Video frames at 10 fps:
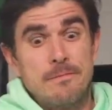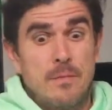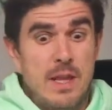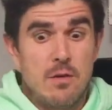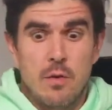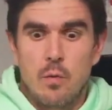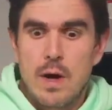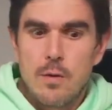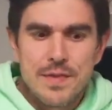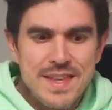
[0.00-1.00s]
when they're on?
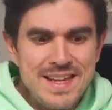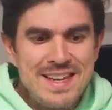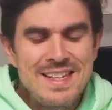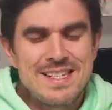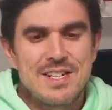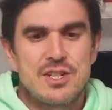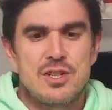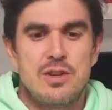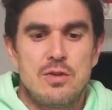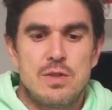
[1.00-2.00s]
Well, these
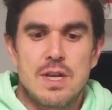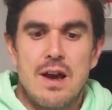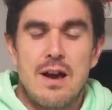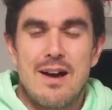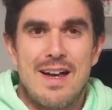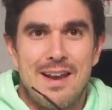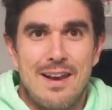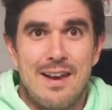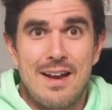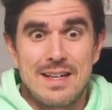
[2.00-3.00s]
shoes are
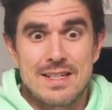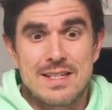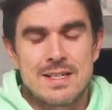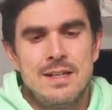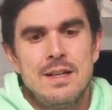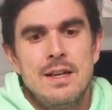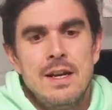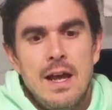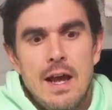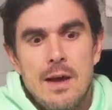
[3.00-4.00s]
light.
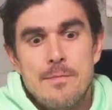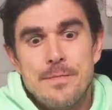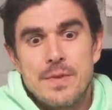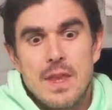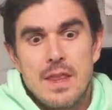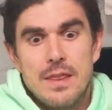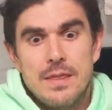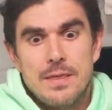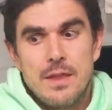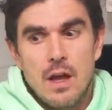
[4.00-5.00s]
A
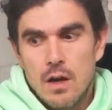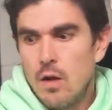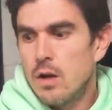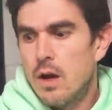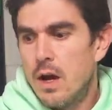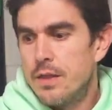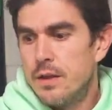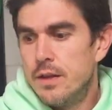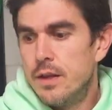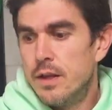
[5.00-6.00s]
lot lighter
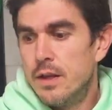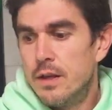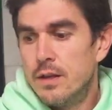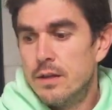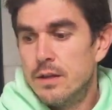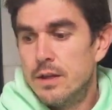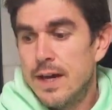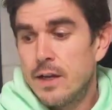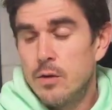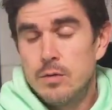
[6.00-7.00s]
than the
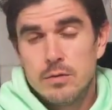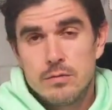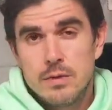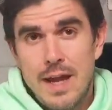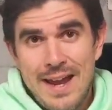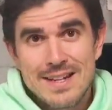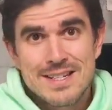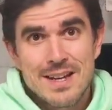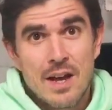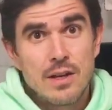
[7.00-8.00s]
Nano
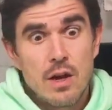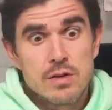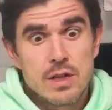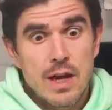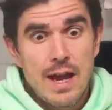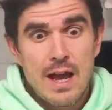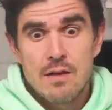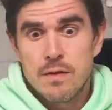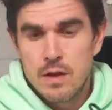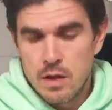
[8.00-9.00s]
X Unknowns that I
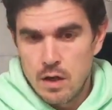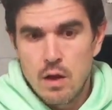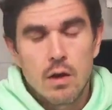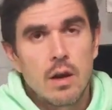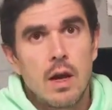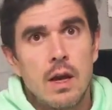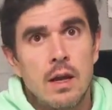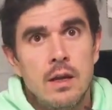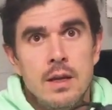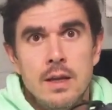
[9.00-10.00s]
have, a lot lighter
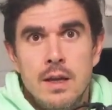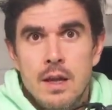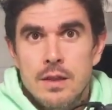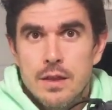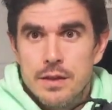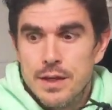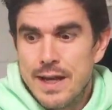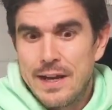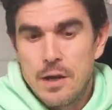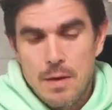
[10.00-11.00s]
than the
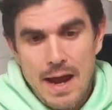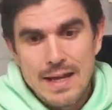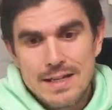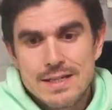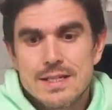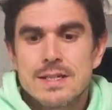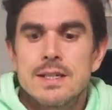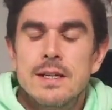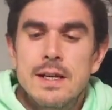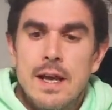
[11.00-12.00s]
Nano 8s.
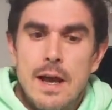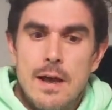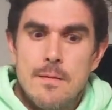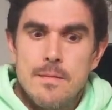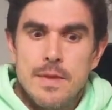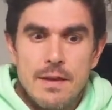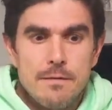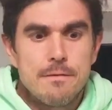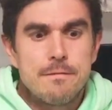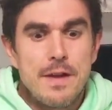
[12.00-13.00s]
They
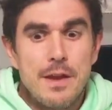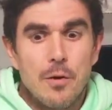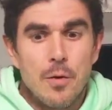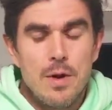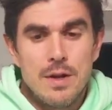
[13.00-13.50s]
feel